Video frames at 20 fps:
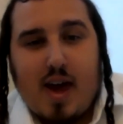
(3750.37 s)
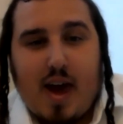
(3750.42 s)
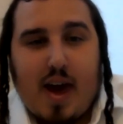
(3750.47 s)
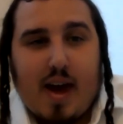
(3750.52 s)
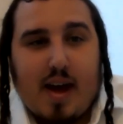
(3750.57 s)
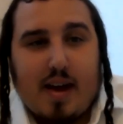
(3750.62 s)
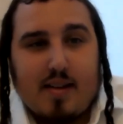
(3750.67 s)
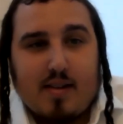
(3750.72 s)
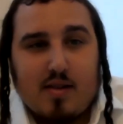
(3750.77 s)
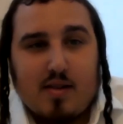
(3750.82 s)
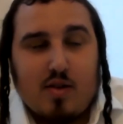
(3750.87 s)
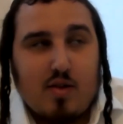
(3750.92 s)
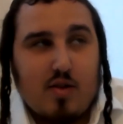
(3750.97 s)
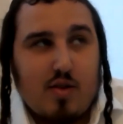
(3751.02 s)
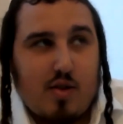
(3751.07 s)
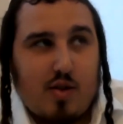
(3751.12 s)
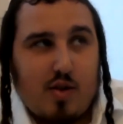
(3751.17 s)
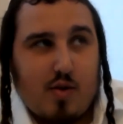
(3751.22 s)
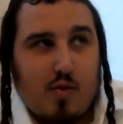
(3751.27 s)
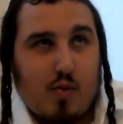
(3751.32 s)
And
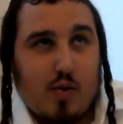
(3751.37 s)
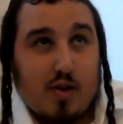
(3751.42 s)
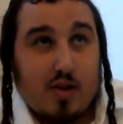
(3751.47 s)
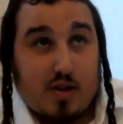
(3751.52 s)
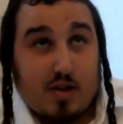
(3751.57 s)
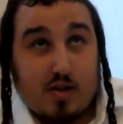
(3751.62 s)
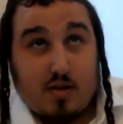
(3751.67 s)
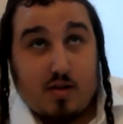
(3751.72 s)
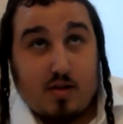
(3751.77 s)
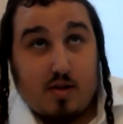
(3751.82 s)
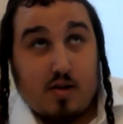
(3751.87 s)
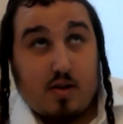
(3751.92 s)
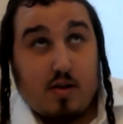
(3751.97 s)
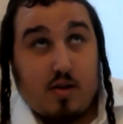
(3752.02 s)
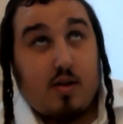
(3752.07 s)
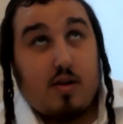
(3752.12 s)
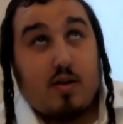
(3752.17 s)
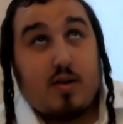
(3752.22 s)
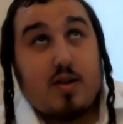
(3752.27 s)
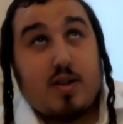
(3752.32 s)
there was
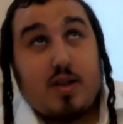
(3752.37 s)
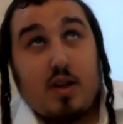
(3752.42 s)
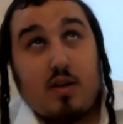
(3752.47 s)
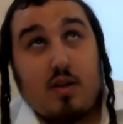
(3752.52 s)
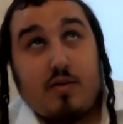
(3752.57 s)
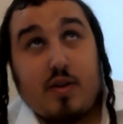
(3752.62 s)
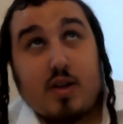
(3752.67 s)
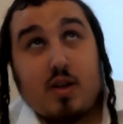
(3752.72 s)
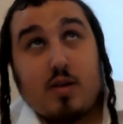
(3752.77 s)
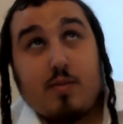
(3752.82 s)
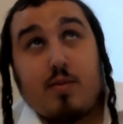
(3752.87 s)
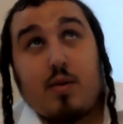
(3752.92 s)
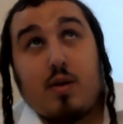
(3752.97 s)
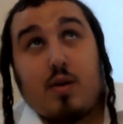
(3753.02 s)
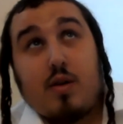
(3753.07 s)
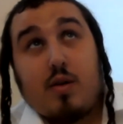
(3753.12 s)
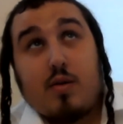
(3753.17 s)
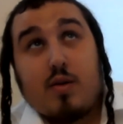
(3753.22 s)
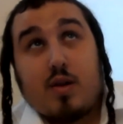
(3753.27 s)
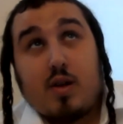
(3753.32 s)
still
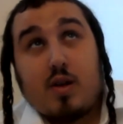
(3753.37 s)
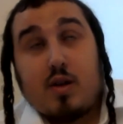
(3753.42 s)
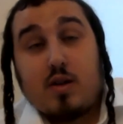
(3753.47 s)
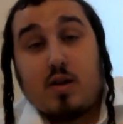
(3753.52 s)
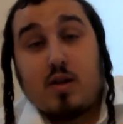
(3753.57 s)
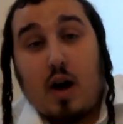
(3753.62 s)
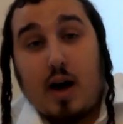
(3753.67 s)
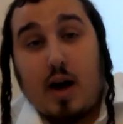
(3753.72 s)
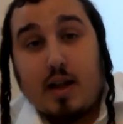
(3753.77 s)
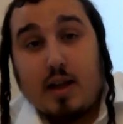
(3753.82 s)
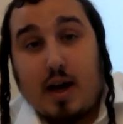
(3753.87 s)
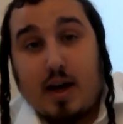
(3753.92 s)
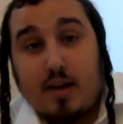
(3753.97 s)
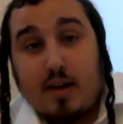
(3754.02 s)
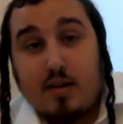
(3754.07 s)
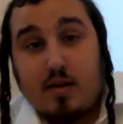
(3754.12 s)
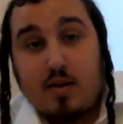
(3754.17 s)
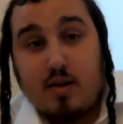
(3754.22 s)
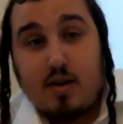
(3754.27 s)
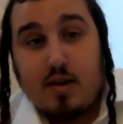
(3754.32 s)
visible, there was a
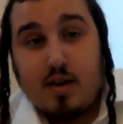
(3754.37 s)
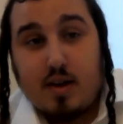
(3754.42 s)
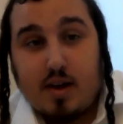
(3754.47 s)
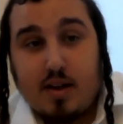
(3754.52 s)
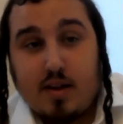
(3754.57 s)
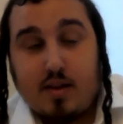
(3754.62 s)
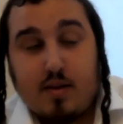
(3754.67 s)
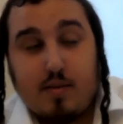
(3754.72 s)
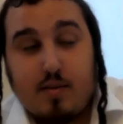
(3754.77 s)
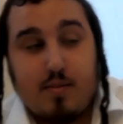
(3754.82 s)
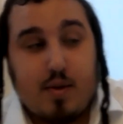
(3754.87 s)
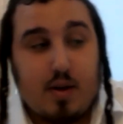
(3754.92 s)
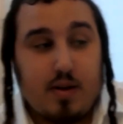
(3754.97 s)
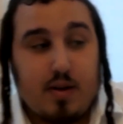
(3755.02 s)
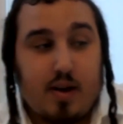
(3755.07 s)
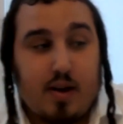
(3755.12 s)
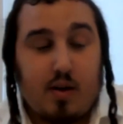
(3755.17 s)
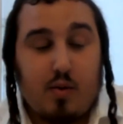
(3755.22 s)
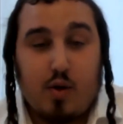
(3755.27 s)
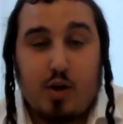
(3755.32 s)
skylight in the
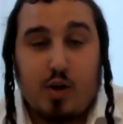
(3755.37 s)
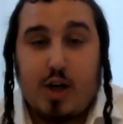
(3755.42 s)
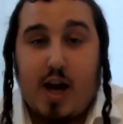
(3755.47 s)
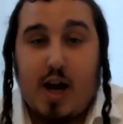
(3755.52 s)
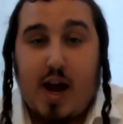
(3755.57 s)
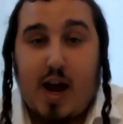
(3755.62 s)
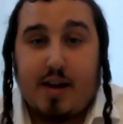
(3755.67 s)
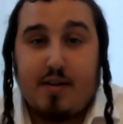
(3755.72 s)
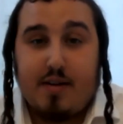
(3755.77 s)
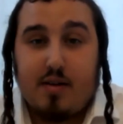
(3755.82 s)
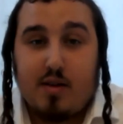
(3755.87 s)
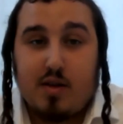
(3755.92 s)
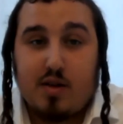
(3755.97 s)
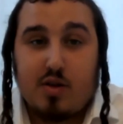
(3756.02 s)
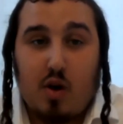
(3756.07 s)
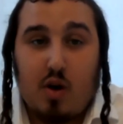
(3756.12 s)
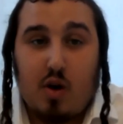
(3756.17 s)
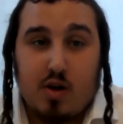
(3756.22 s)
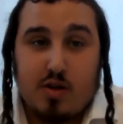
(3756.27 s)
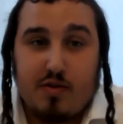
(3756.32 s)
building which had
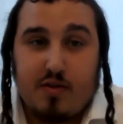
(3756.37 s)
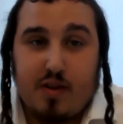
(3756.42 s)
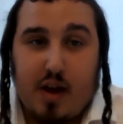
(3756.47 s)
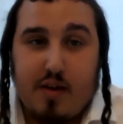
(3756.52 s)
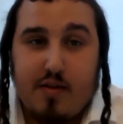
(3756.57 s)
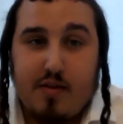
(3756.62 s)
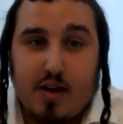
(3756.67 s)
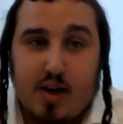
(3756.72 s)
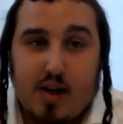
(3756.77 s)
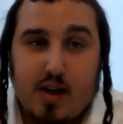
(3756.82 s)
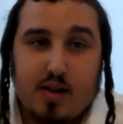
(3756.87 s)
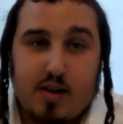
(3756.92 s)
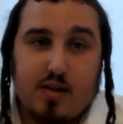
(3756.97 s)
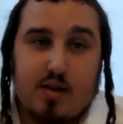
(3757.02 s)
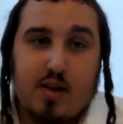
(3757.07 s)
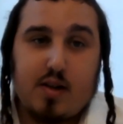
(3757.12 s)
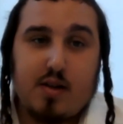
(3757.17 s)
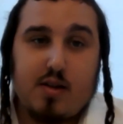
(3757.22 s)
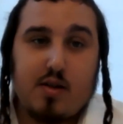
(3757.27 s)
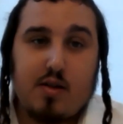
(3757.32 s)
Stars of David in it,
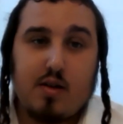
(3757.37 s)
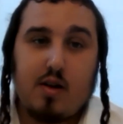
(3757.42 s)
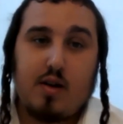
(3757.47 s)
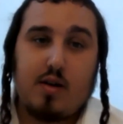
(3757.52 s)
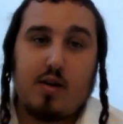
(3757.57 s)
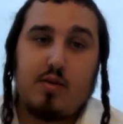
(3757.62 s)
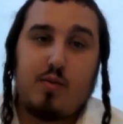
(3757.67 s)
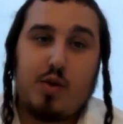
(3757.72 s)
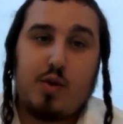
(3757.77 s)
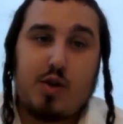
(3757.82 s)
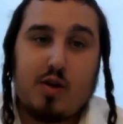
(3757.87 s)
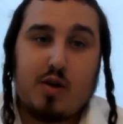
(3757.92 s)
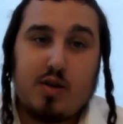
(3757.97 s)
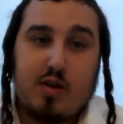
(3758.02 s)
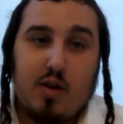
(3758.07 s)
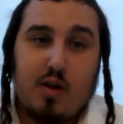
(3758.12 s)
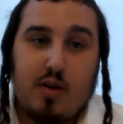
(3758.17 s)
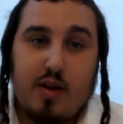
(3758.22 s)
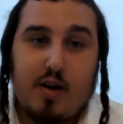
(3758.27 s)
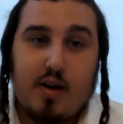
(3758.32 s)
which are
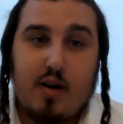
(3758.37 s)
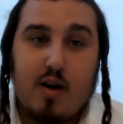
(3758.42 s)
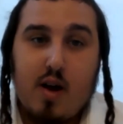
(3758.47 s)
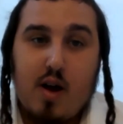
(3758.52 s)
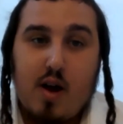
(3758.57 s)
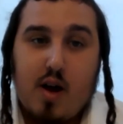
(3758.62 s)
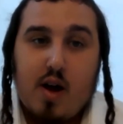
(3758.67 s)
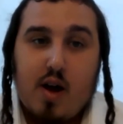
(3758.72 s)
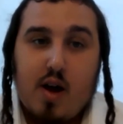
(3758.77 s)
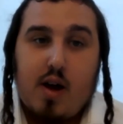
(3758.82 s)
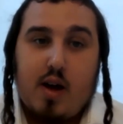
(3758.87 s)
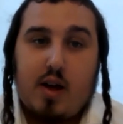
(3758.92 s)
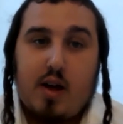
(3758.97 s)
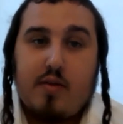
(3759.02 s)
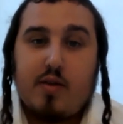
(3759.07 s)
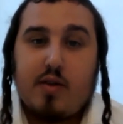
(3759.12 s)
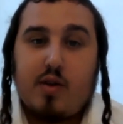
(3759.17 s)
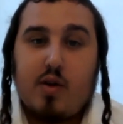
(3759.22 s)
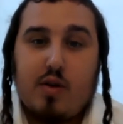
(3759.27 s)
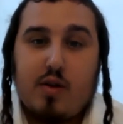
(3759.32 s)
still there,
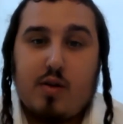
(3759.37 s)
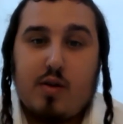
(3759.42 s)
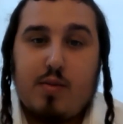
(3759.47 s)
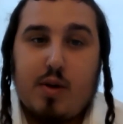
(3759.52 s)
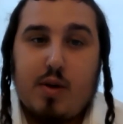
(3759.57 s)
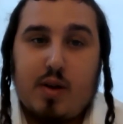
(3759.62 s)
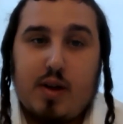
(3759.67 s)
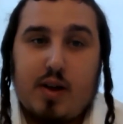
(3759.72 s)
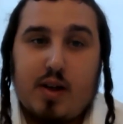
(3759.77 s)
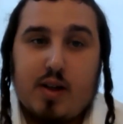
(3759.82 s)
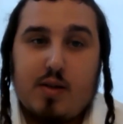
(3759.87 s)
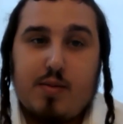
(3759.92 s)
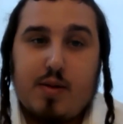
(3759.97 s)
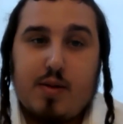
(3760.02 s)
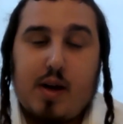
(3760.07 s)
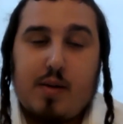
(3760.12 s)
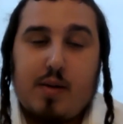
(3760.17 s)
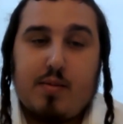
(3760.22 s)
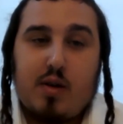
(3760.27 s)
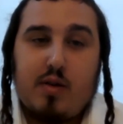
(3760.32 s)
even though the building has
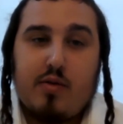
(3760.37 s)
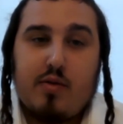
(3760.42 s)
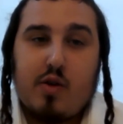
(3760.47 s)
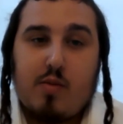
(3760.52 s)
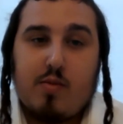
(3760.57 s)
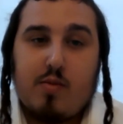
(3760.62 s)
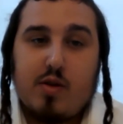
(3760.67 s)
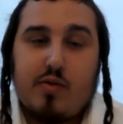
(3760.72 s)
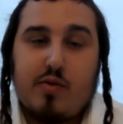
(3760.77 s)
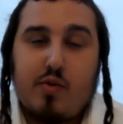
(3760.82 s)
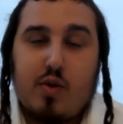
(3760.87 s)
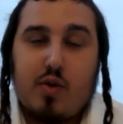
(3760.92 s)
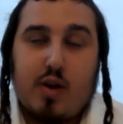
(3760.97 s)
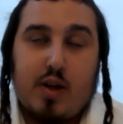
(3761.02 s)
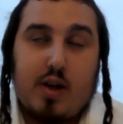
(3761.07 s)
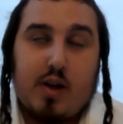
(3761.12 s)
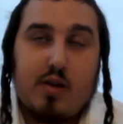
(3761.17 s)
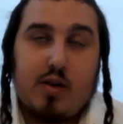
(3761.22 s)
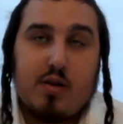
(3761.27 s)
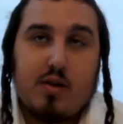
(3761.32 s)
been empty for almost 40
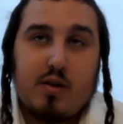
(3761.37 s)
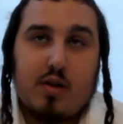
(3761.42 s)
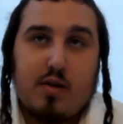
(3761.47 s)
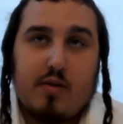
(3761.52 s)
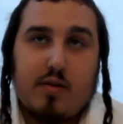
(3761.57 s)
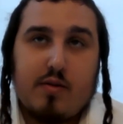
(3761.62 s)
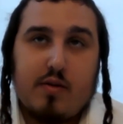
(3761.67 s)
years.